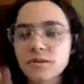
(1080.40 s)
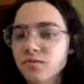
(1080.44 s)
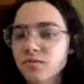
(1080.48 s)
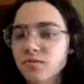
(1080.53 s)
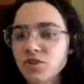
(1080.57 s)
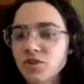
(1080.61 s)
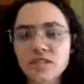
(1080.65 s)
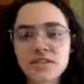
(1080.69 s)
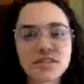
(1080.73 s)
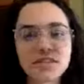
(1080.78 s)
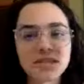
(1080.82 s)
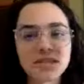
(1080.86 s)

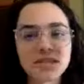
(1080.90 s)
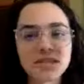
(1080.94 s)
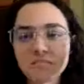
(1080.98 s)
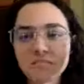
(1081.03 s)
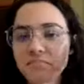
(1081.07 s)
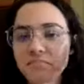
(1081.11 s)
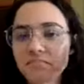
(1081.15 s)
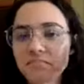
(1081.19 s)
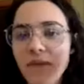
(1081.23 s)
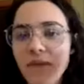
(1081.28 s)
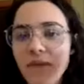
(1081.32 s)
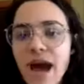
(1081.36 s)
just
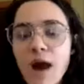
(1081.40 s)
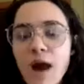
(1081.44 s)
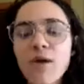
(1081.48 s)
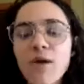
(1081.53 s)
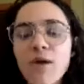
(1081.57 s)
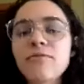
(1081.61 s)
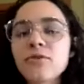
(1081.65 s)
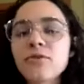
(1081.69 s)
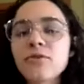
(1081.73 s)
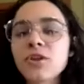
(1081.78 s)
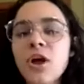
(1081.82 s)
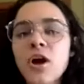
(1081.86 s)

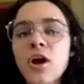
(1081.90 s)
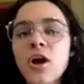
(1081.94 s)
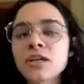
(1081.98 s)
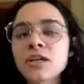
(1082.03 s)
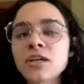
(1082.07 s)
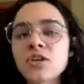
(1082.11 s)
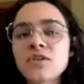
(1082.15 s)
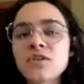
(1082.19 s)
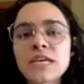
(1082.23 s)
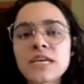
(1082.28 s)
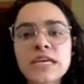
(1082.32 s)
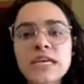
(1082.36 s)
however long
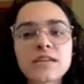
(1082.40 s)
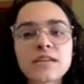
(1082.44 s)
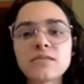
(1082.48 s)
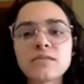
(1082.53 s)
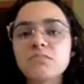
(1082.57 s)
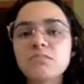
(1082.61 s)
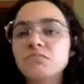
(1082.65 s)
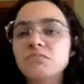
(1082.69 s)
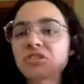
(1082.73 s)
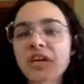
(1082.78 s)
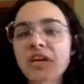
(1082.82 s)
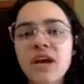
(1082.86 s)
you need.
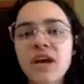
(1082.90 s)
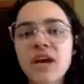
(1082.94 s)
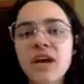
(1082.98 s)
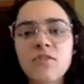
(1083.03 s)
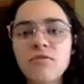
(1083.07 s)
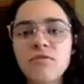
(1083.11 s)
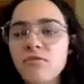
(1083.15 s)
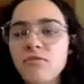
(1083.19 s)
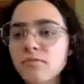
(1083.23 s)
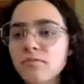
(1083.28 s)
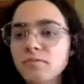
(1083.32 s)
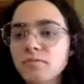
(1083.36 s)
Just kind of
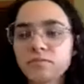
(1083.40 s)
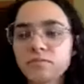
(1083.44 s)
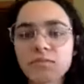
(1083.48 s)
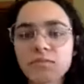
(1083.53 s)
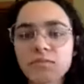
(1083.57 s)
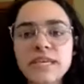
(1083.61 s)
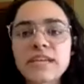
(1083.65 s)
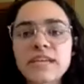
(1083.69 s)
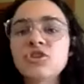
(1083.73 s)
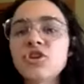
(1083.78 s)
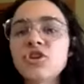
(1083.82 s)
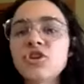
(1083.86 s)

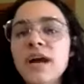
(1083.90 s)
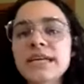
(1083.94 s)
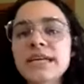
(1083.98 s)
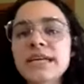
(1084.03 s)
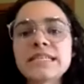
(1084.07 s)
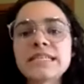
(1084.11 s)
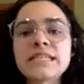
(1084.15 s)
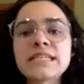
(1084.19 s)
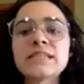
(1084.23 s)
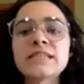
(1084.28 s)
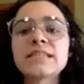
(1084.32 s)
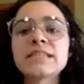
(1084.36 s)
get your
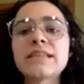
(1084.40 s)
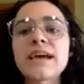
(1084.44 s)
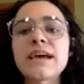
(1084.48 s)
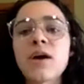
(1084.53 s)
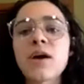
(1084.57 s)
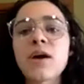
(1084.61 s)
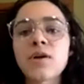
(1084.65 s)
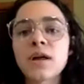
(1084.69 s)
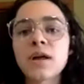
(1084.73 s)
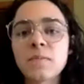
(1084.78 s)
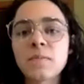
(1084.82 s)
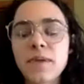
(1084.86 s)
ideas
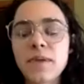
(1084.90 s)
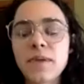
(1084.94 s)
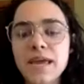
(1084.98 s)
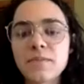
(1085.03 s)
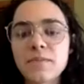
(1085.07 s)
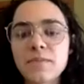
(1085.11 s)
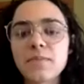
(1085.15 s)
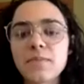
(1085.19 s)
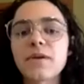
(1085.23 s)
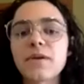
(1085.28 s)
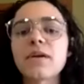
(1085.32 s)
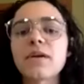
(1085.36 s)
down on
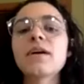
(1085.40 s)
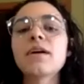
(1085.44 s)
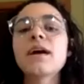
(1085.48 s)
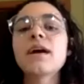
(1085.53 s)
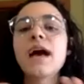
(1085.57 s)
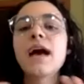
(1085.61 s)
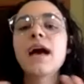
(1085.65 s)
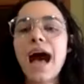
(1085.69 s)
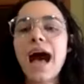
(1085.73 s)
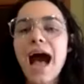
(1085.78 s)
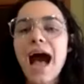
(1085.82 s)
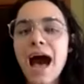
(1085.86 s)
paper.
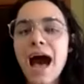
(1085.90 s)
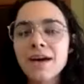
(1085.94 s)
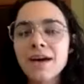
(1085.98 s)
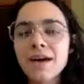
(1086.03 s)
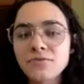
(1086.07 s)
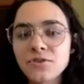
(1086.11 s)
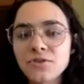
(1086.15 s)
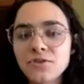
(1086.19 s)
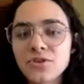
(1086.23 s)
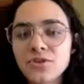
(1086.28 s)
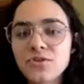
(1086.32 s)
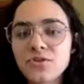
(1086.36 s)

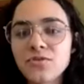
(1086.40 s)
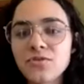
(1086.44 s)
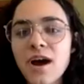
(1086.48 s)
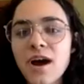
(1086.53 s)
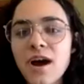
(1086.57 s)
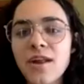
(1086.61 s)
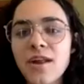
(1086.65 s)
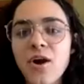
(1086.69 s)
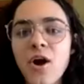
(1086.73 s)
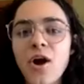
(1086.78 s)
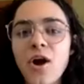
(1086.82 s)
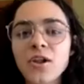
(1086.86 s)
After you've
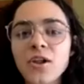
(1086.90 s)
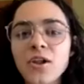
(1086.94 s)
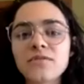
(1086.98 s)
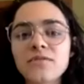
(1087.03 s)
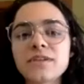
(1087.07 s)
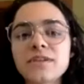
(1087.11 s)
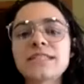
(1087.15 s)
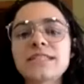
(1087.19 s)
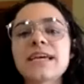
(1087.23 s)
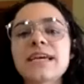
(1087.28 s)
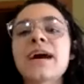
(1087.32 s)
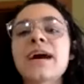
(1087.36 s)
got all of
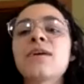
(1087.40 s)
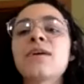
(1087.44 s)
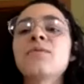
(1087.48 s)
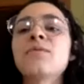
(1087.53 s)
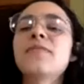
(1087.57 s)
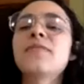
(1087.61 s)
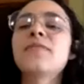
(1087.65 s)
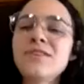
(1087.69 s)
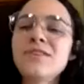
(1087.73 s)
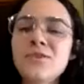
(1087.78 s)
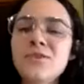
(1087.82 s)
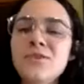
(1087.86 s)
it down,
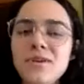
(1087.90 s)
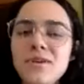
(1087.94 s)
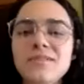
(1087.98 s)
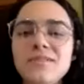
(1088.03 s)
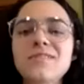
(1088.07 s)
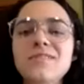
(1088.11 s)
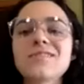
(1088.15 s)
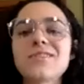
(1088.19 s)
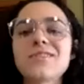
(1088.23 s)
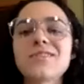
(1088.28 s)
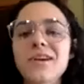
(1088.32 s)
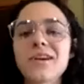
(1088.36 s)
then you can
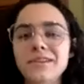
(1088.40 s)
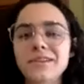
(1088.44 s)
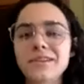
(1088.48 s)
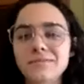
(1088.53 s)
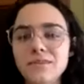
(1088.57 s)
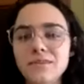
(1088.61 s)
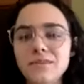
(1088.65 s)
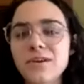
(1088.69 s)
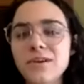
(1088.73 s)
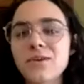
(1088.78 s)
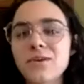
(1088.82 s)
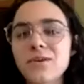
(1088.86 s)
start,
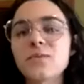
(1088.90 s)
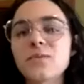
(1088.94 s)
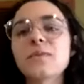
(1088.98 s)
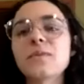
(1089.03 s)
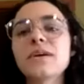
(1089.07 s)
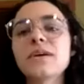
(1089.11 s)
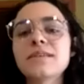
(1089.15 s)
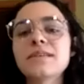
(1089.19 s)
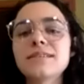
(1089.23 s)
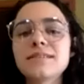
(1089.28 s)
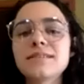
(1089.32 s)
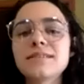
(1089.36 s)
you know,
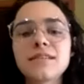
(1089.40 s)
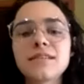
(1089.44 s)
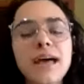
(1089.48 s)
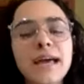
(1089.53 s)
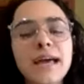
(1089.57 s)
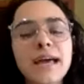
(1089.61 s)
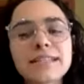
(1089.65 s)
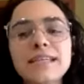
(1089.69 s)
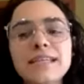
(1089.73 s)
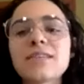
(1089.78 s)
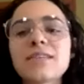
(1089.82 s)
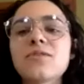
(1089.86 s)

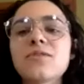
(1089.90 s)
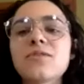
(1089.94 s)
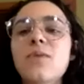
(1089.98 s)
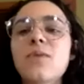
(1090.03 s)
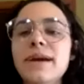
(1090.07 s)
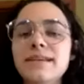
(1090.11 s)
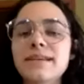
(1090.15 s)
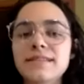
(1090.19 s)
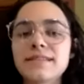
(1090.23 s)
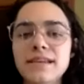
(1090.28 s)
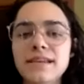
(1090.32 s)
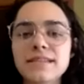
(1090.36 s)
selecting the
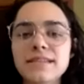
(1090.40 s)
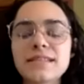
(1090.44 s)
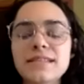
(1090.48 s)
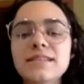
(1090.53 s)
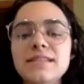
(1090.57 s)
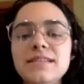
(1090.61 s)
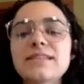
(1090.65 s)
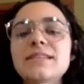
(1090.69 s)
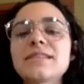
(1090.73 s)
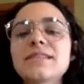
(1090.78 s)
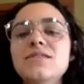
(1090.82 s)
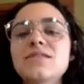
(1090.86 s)
right
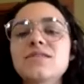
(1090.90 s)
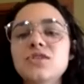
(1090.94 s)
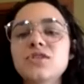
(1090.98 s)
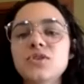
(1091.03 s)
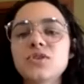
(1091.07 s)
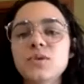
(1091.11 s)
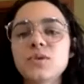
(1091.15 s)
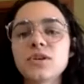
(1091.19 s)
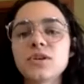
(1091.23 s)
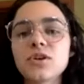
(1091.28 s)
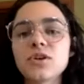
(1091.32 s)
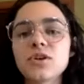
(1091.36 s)
sentences
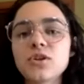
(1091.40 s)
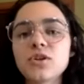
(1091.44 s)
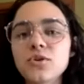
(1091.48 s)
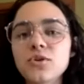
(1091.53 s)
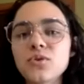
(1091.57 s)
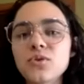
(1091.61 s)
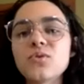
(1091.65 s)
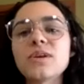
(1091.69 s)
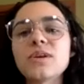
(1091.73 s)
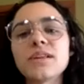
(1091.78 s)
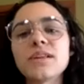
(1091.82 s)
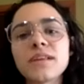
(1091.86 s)
to
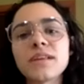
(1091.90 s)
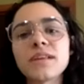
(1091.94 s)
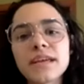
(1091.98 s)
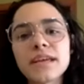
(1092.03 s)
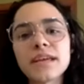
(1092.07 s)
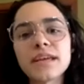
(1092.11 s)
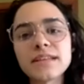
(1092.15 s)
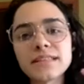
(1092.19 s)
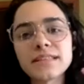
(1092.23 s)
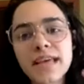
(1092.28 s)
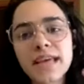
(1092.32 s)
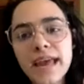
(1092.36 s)
include
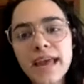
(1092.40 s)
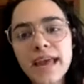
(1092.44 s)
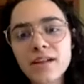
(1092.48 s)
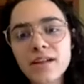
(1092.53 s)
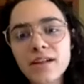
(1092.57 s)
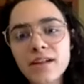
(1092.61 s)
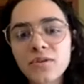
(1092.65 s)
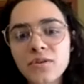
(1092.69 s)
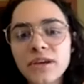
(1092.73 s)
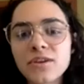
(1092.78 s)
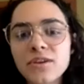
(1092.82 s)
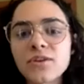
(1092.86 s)
and
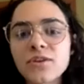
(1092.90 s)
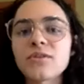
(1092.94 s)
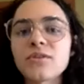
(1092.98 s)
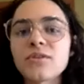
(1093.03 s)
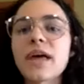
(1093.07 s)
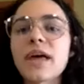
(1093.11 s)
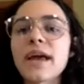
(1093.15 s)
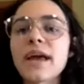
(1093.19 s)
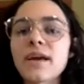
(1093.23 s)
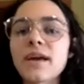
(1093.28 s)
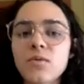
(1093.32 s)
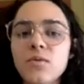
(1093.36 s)
tailoring your
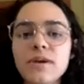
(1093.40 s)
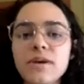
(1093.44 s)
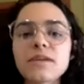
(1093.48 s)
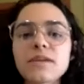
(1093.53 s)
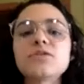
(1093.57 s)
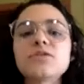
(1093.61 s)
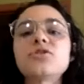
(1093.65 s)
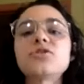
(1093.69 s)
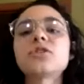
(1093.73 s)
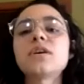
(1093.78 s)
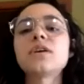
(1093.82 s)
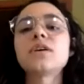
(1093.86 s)

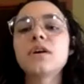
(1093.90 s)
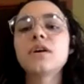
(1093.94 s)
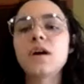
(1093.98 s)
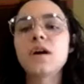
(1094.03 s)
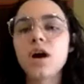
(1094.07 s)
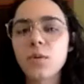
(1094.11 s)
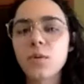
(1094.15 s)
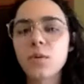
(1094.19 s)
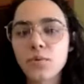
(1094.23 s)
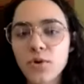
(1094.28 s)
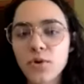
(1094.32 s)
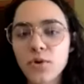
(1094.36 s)
language
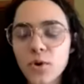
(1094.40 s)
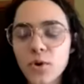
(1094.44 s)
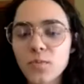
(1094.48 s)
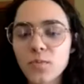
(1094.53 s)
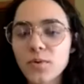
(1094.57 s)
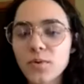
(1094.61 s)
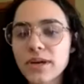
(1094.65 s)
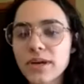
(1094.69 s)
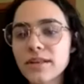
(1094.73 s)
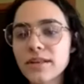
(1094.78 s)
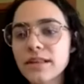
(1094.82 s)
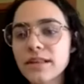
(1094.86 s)

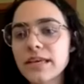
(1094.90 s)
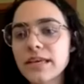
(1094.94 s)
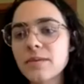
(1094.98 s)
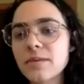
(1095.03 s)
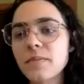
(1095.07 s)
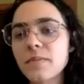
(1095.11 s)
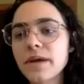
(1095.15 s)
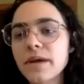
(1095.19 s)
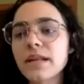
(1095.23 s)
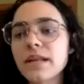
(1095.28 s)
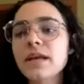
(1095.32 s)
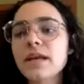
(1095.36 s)
appropriately.
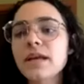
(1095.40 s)
But